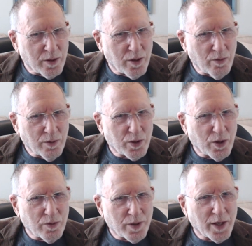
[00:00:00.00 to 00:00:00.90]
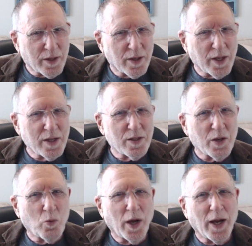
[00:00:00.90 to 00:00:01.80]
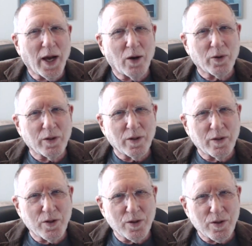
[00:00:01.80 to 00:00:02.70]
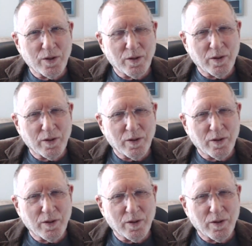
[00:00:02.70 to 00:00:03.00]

don't take the easy way out and just